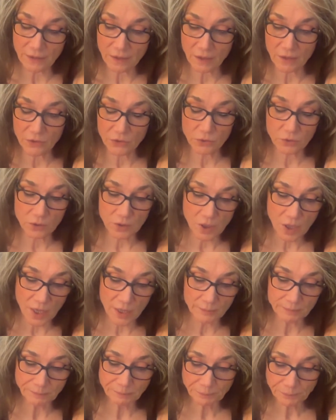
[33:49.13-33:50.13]
gone through a
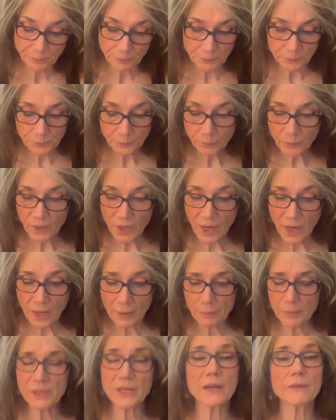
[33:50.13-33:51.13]
lot.
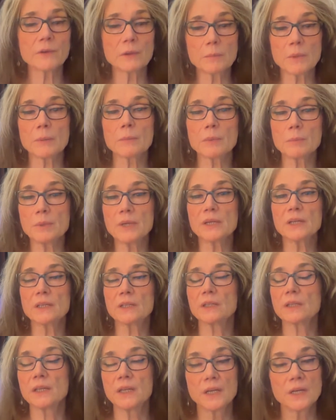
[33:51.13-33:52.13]
But I remember
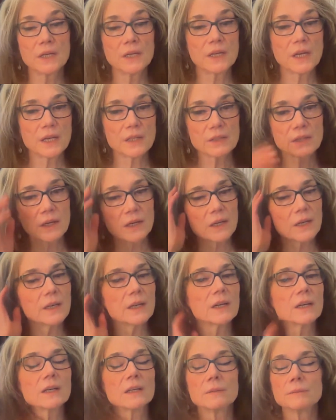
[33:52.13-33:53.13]
being in
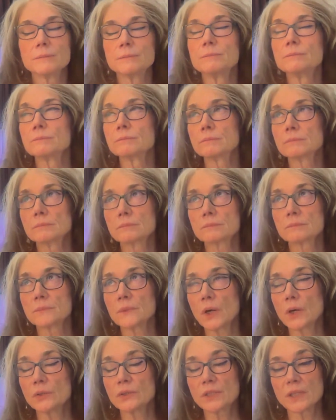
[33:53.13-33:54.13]
the
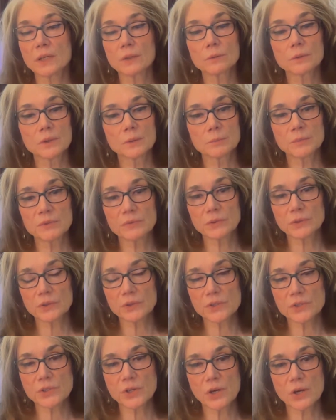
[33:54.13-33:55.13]
hotel room before the
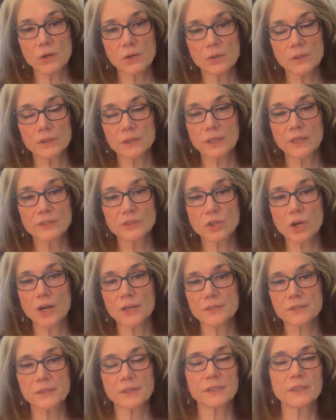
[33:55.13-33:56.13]
show and
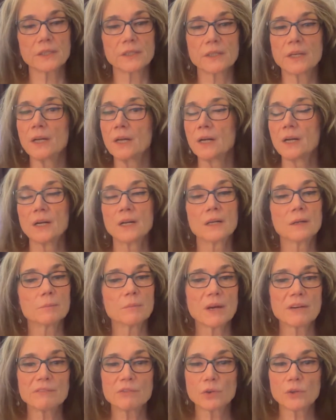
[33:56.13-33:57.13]
exhausted, and
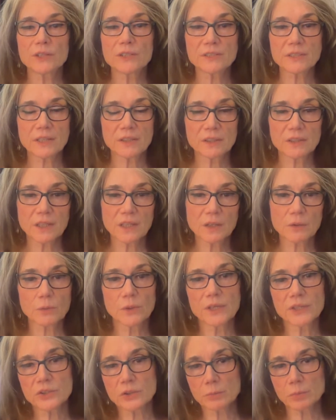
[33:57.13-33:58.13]
my voice sounded like a
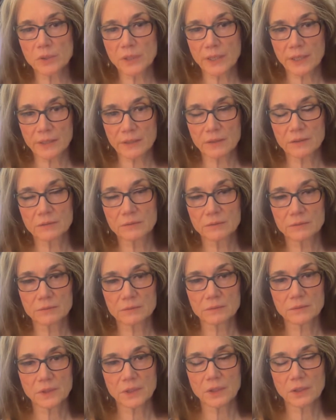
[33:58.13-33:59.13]
razor blade,
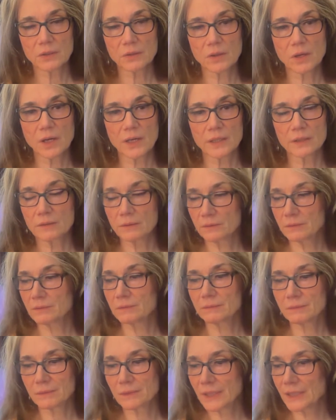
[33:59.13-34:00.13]
on,
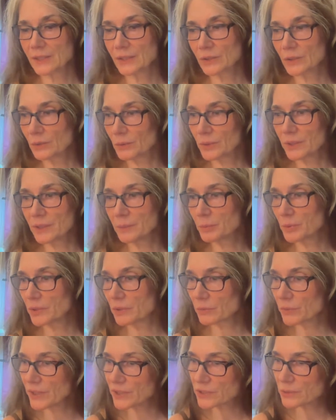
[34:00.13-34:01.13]
I don't know, what do you put a
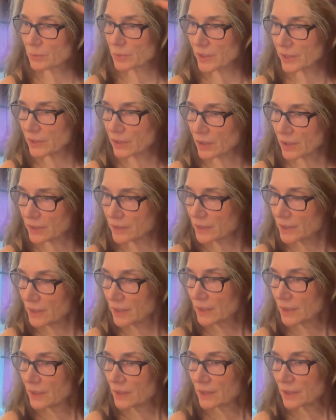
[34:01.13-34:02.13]
razor blade on?
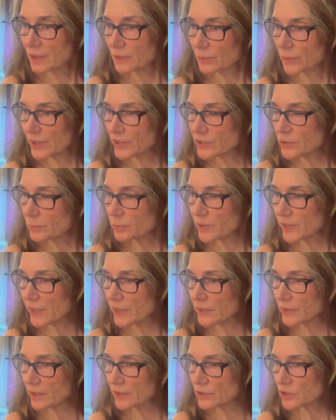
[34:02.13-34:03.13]
A razor
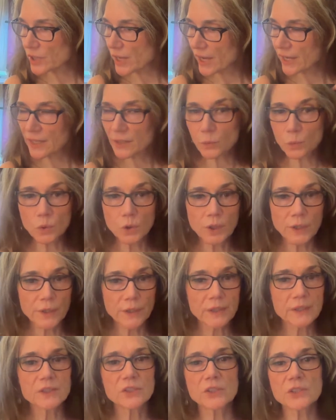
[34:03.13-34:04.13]
blade on jagged wood.
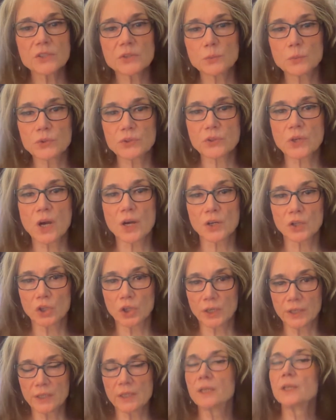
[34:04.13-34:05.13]
It just was not
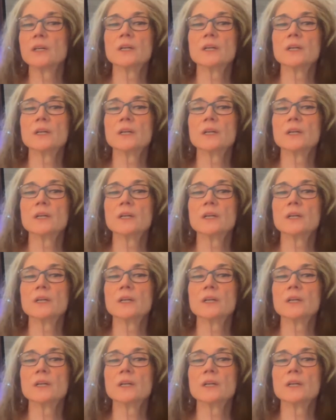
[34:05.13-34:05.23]
good.